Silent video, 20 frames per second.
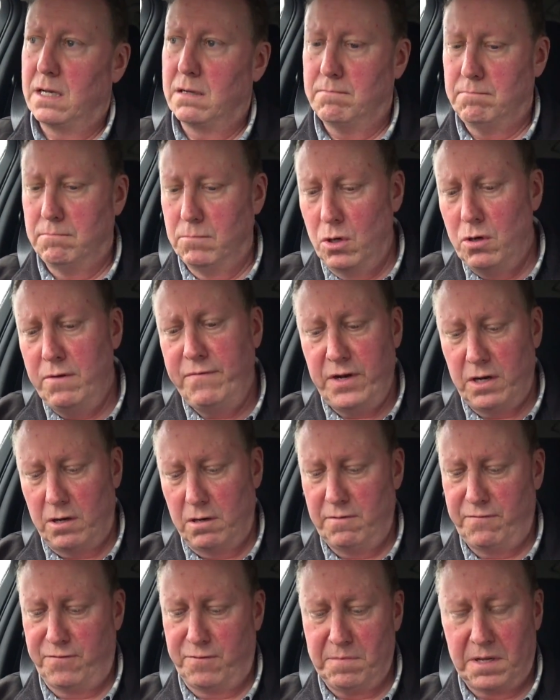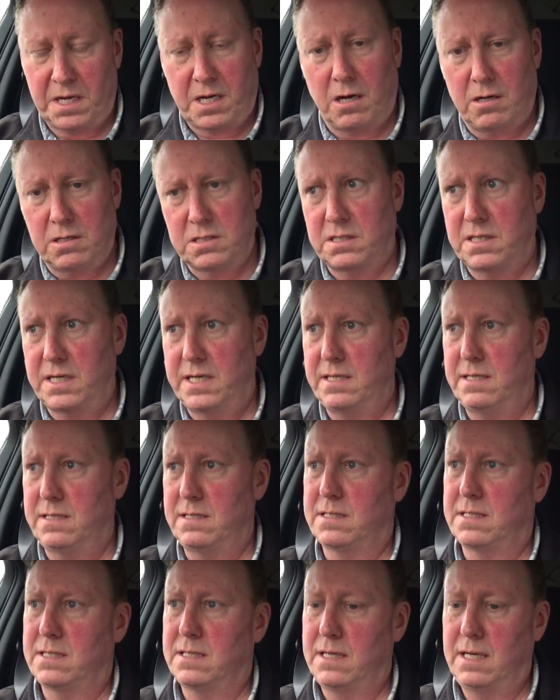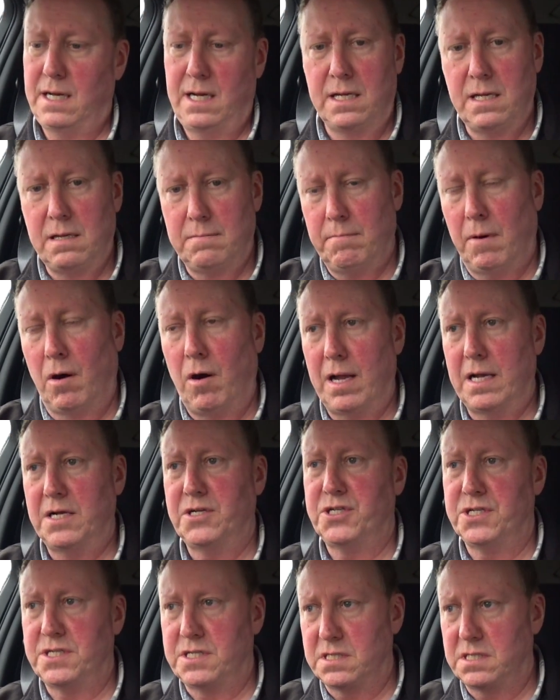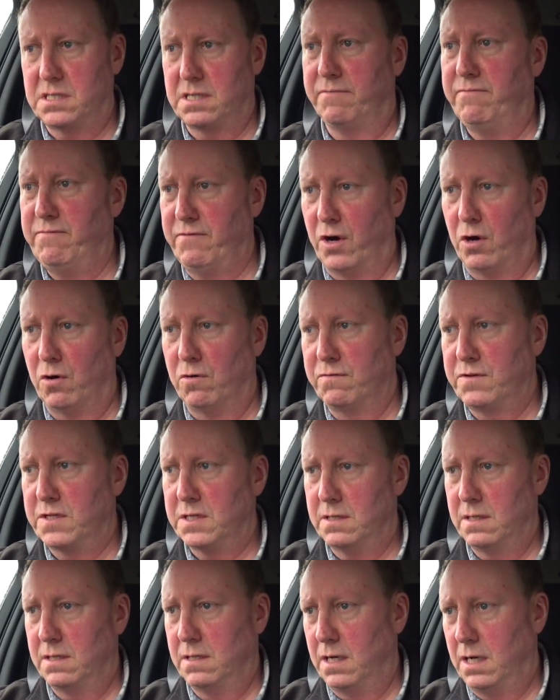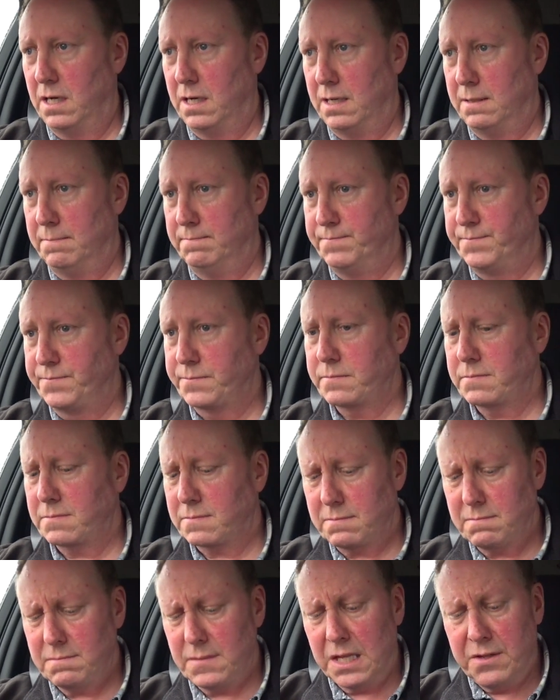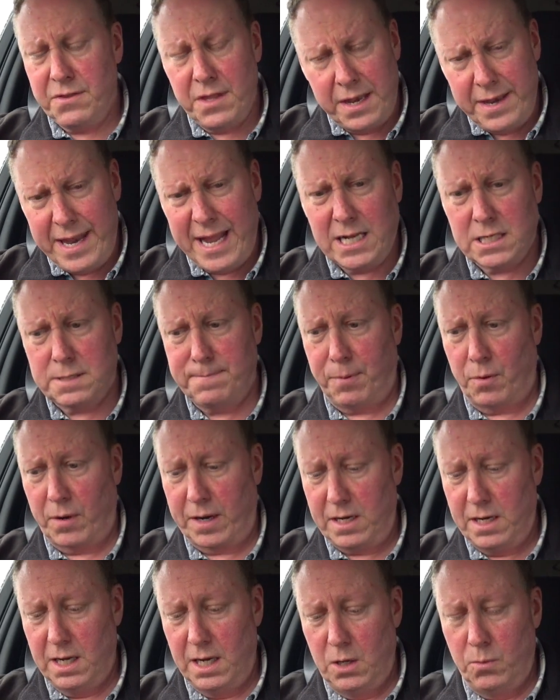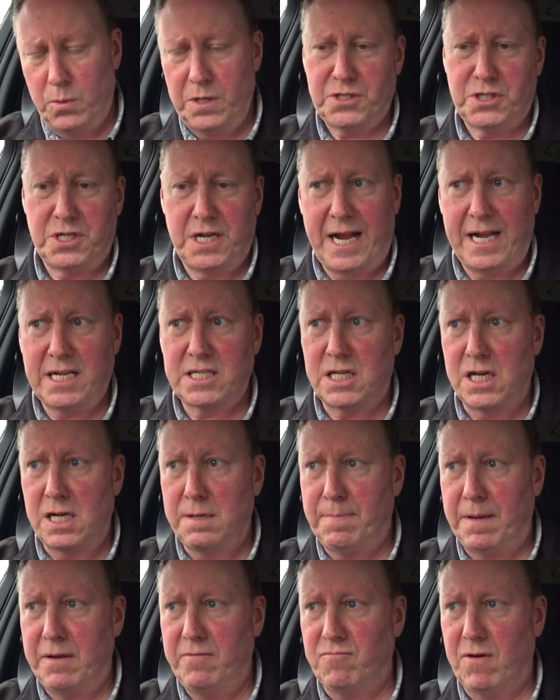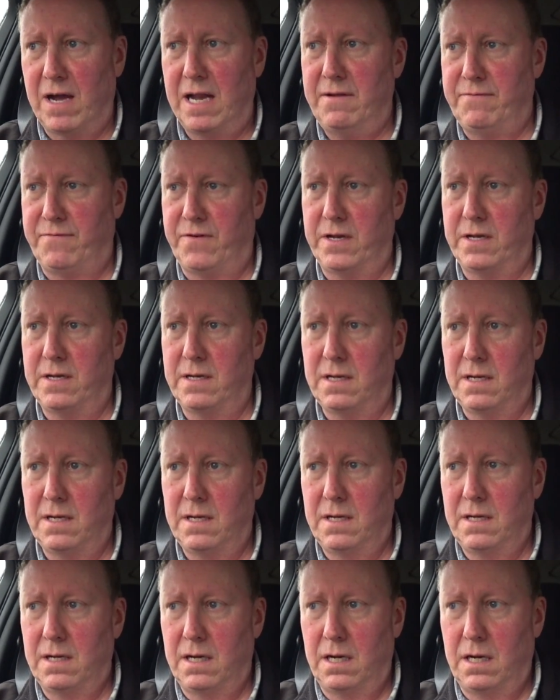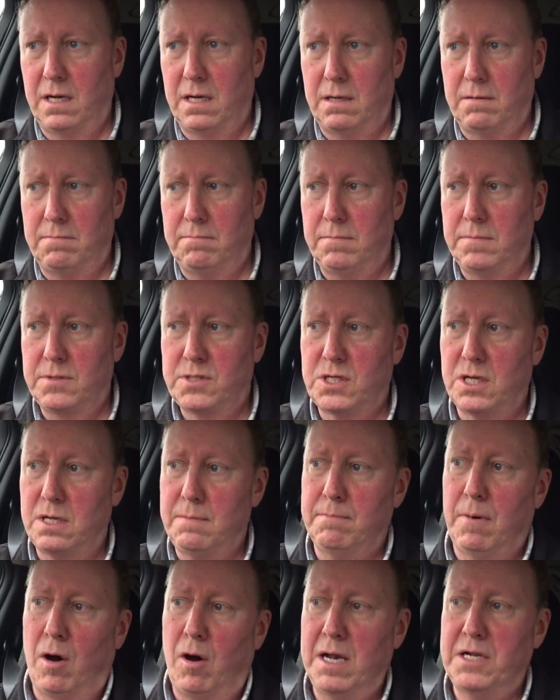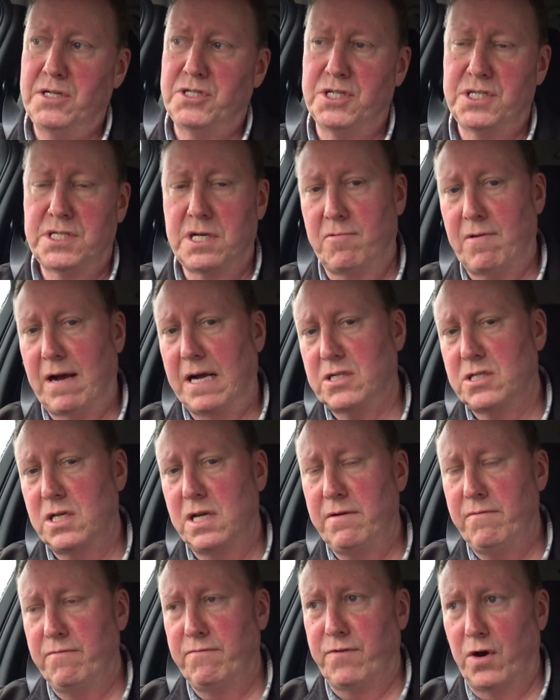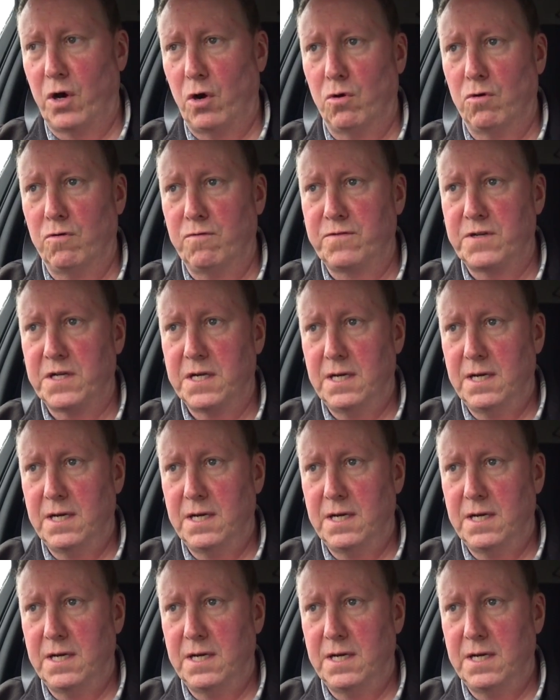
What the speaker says: moving on from the costings and the mileages that's involved, the next point, which should actually be relevant to the mileages that are actually involved